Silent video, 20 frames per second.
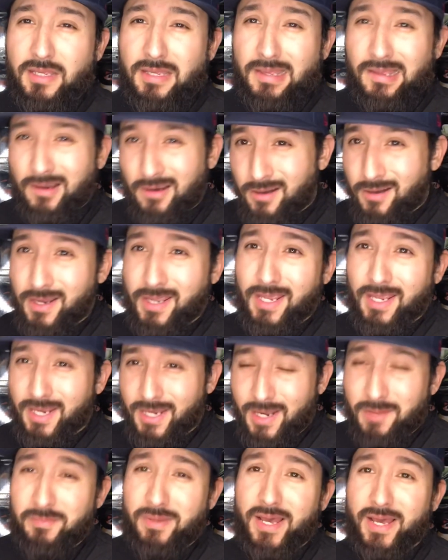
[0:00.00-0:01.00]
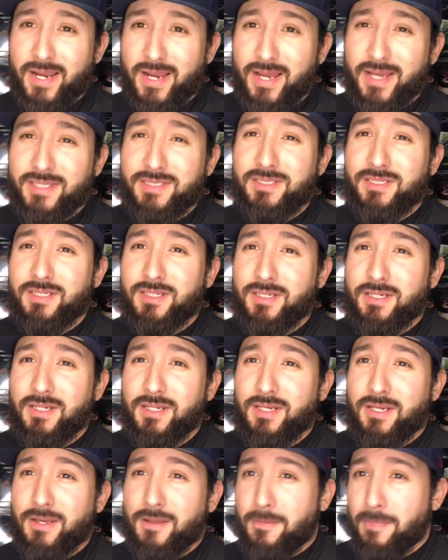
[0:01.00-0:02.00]
are heat and badass
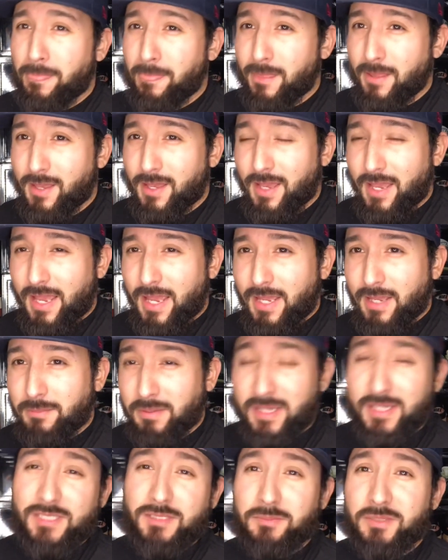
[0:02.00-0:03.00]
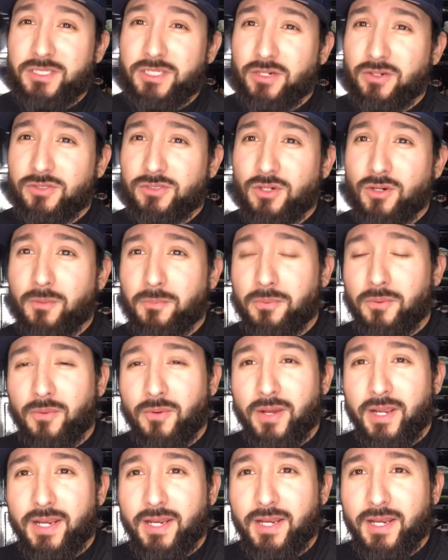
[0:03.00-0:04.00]
because the materials are on
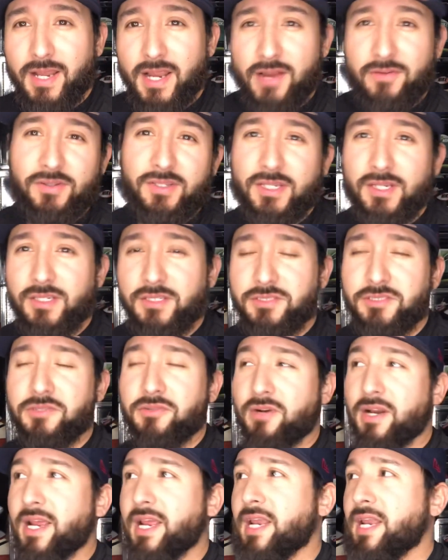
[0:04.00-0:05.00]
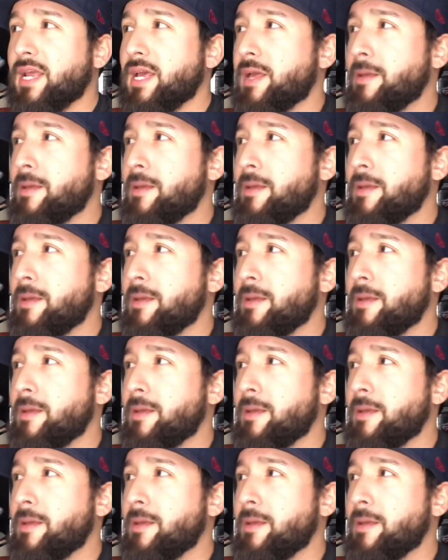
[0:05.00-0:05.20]
point, everything looks great,